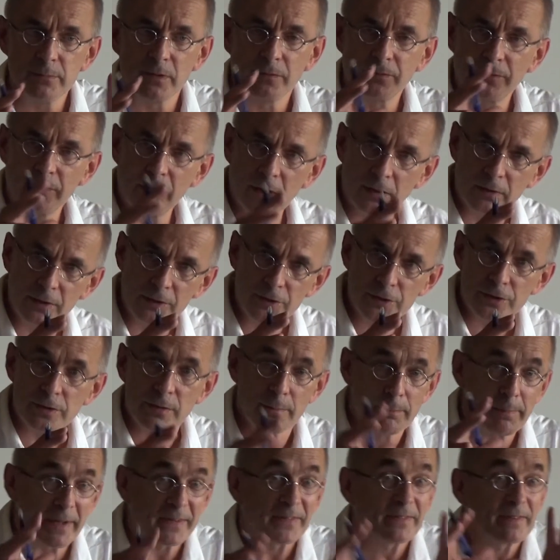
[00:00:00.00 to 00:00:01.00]
of
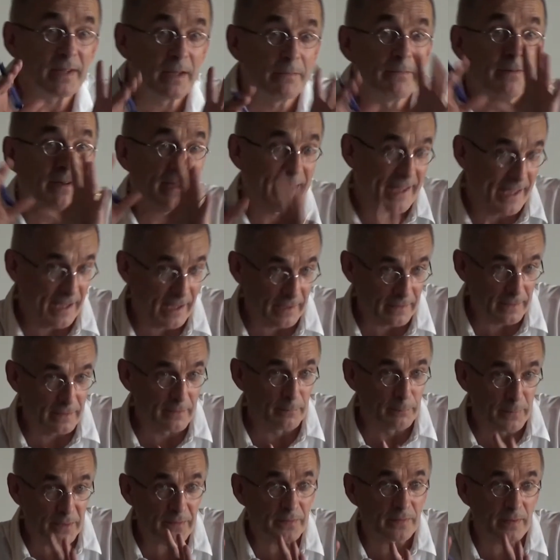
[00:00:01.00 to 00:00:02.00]
knowledge must
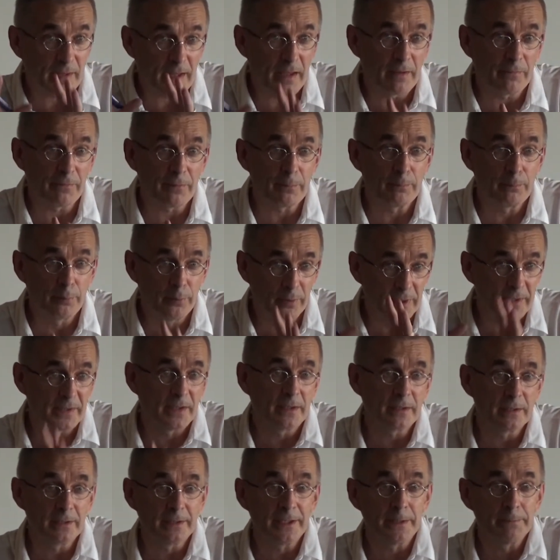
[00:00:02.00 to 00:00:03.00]
have
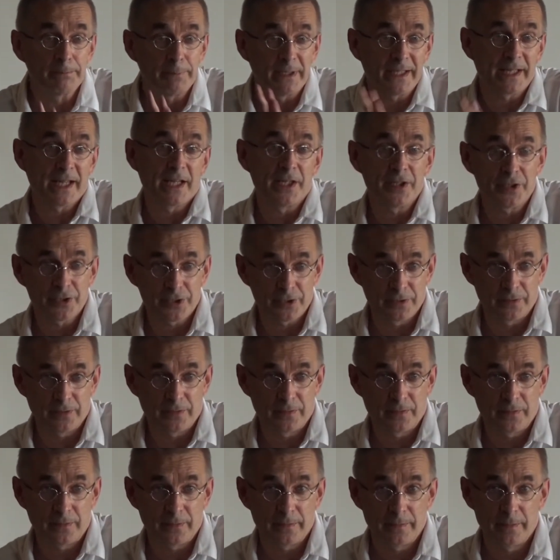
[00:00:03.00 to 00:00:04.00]
political
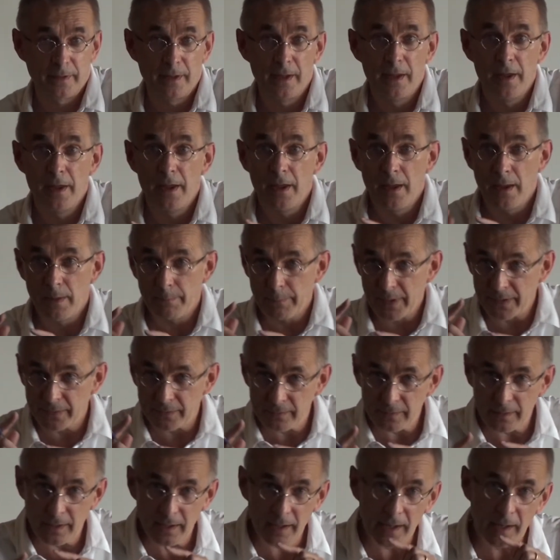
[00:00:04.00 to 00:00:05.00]
implications.
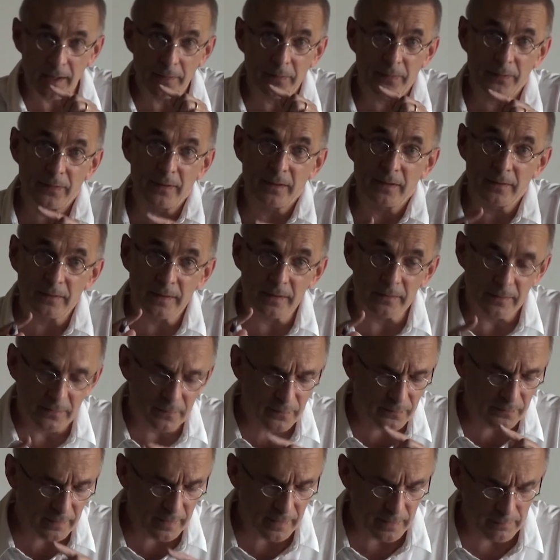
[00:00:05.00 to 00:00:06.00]
But I think that
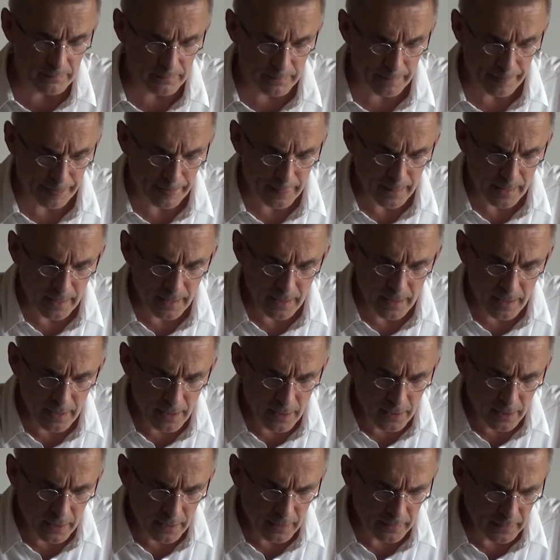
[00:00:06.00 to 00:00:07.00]

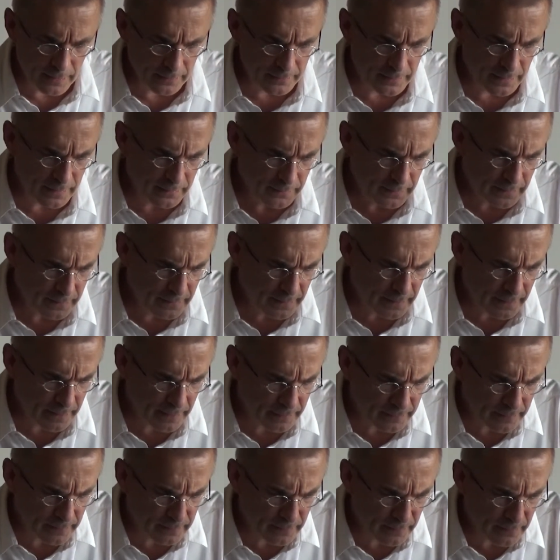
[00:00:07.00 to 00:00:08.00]

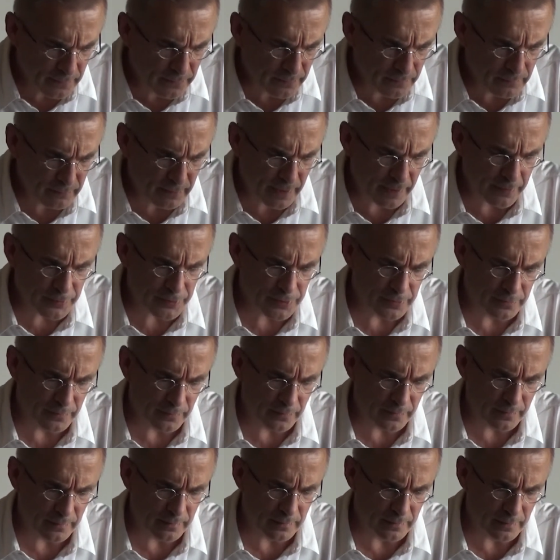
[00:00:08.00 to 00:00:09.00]
that these
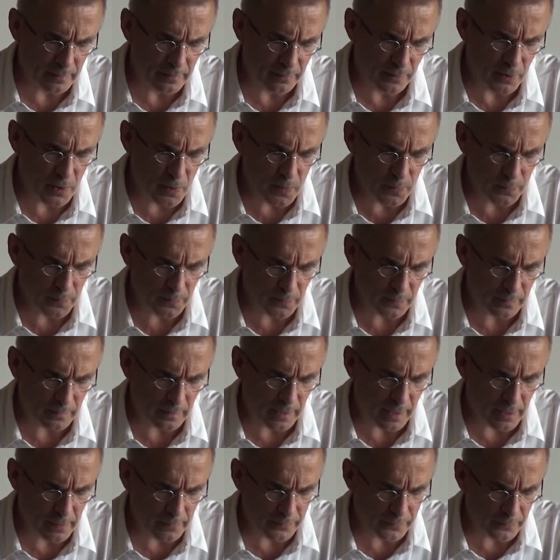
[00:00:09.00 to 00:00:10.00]
connections goes
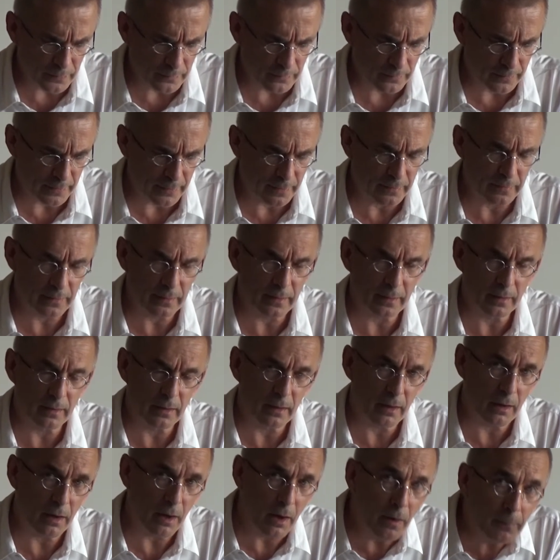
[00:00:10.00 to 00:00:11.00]
also in
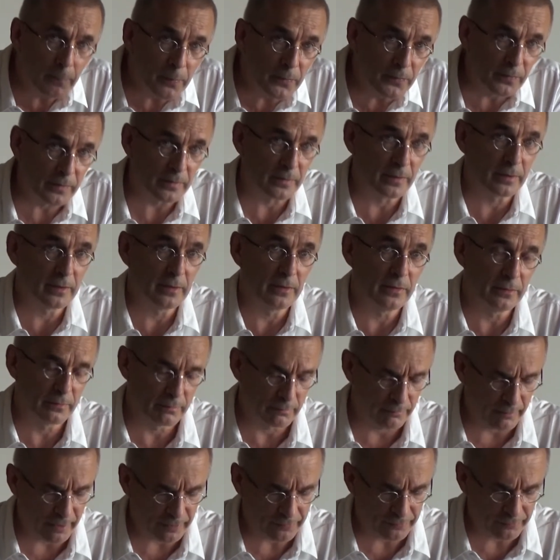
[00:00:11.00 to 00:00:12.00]
the opposite
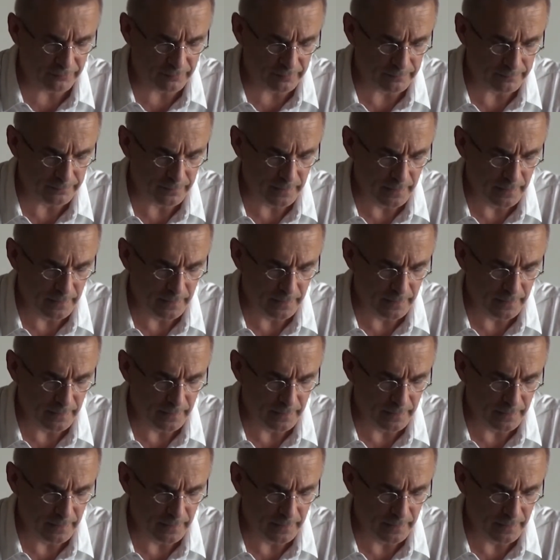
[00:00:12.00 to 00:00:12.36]
direction,